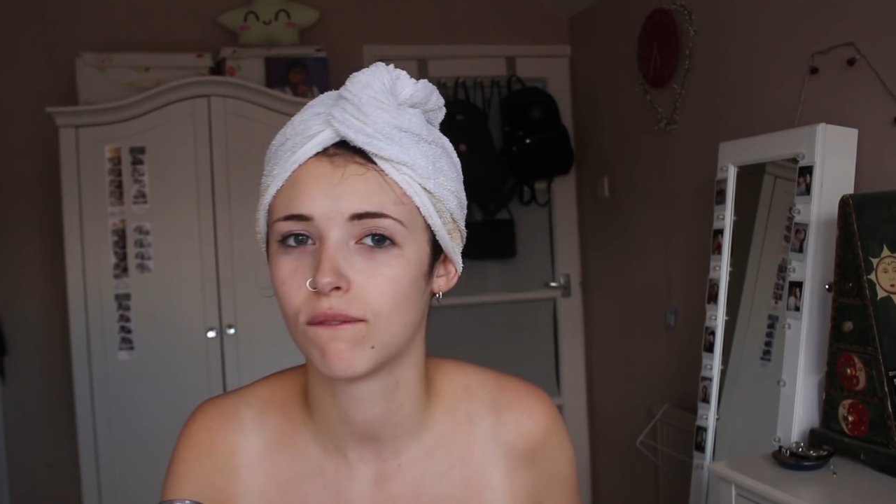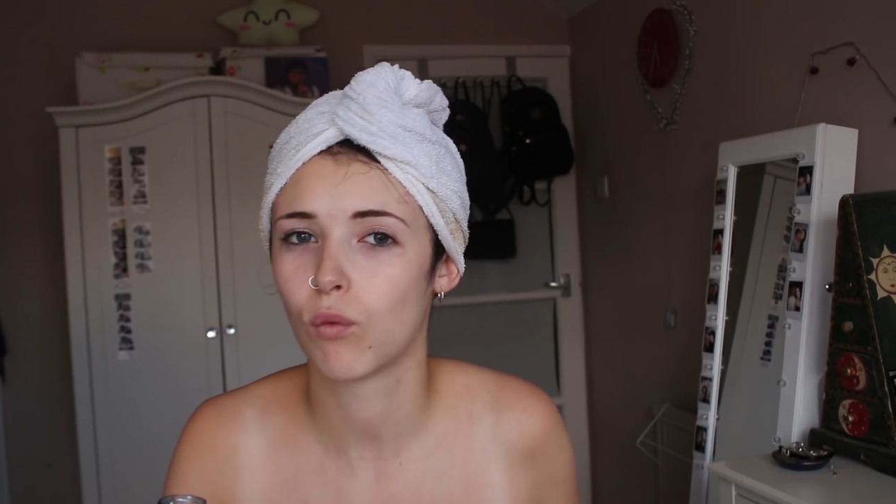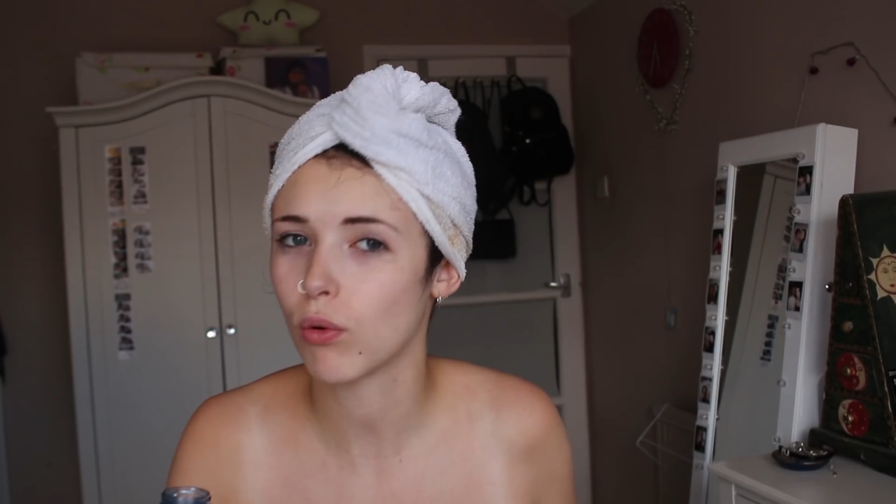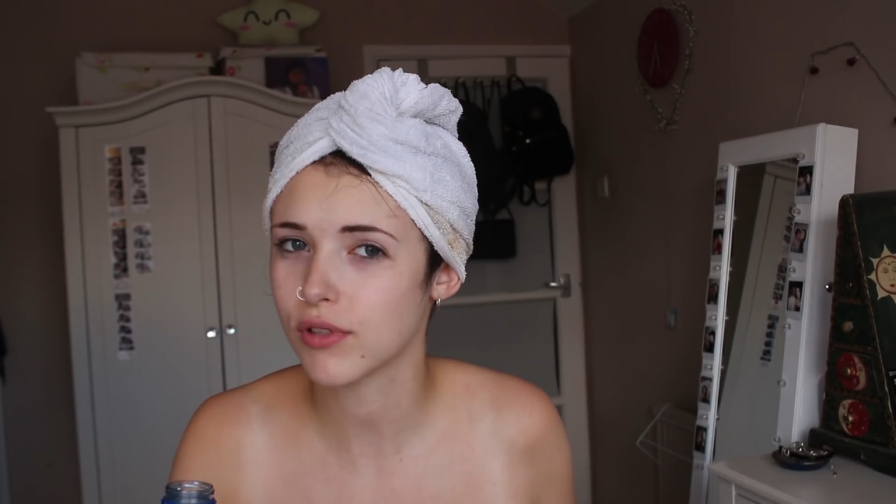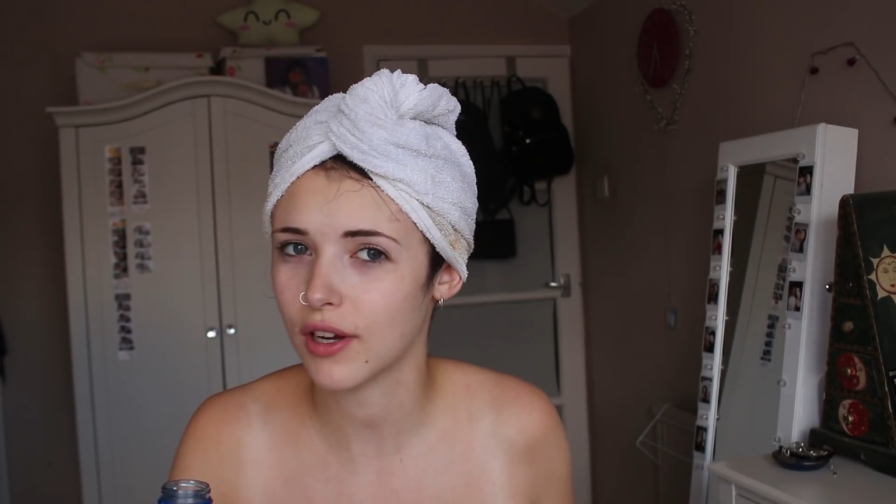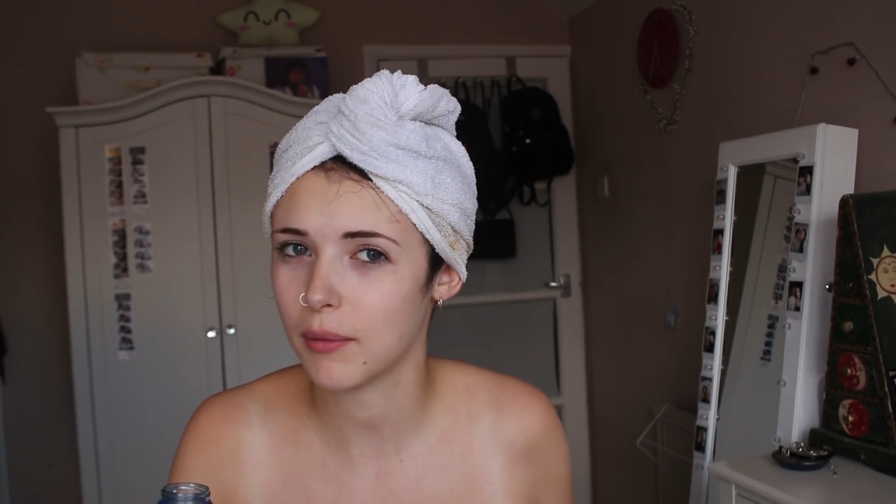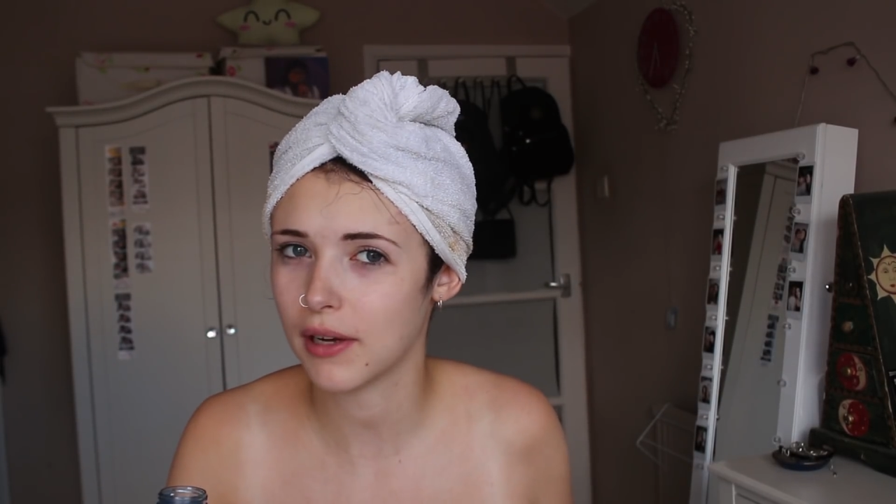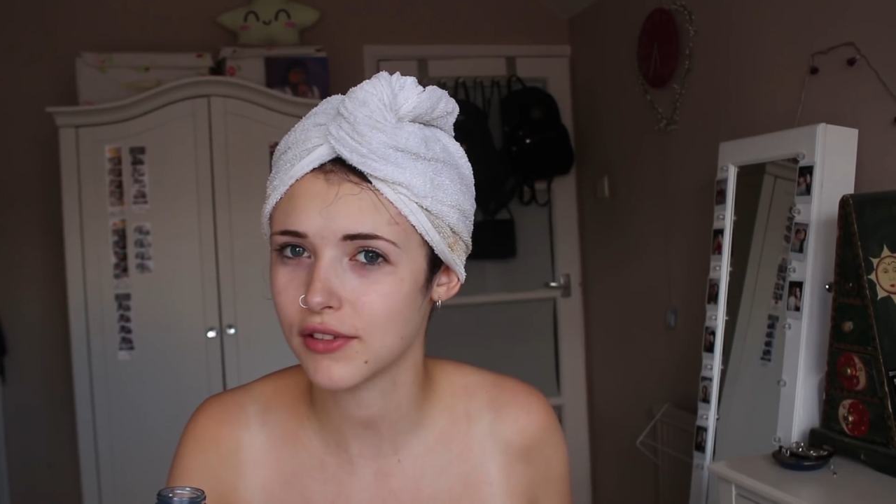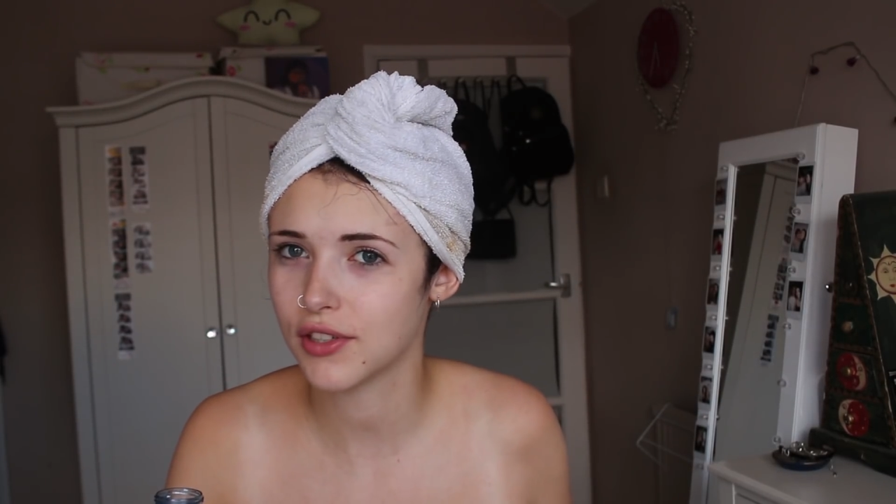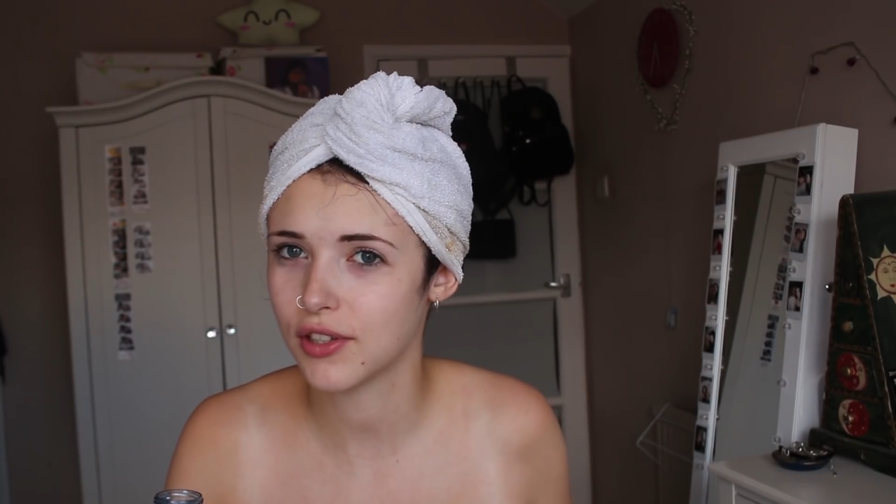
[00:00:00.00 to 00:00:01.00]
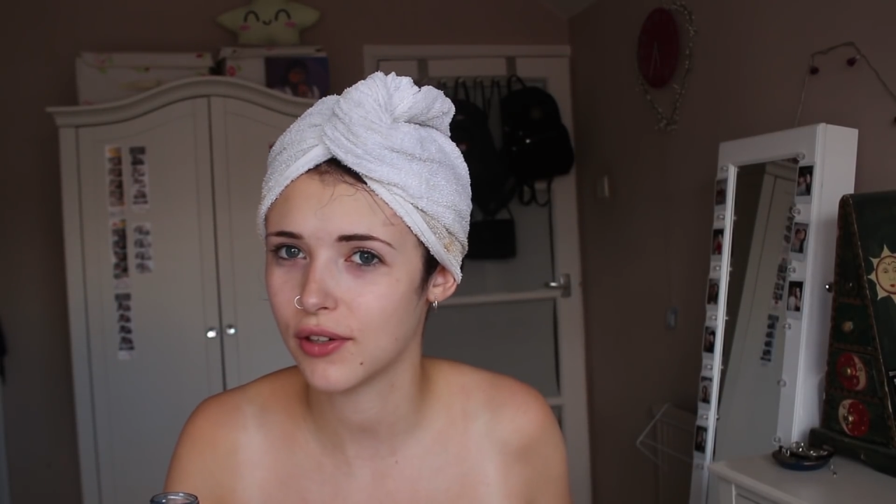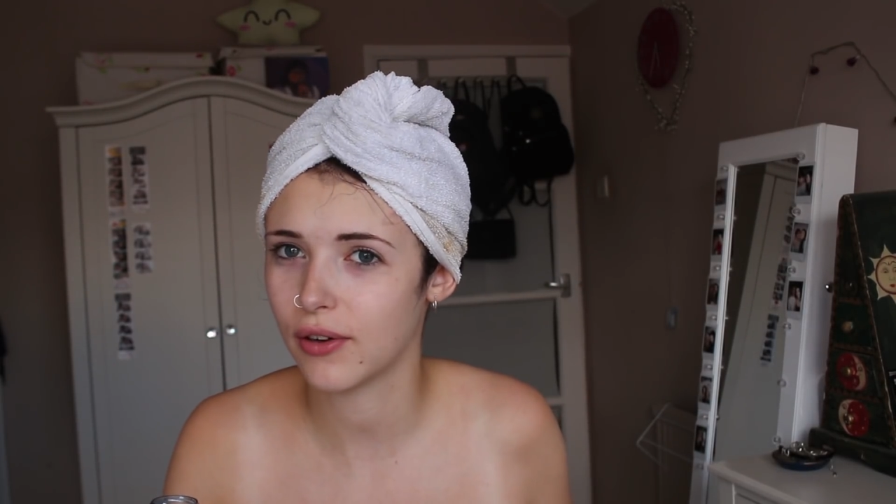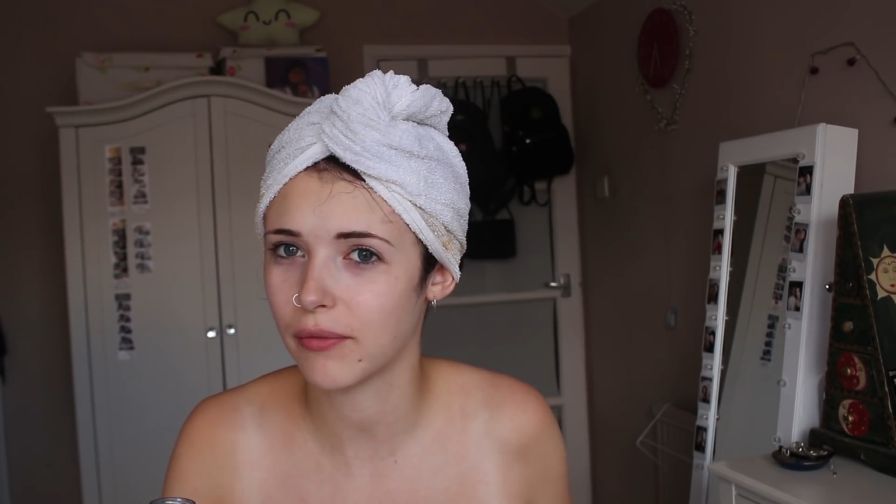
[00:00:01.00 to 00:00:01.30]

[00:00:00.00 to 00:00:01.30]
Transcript: What was I about to do?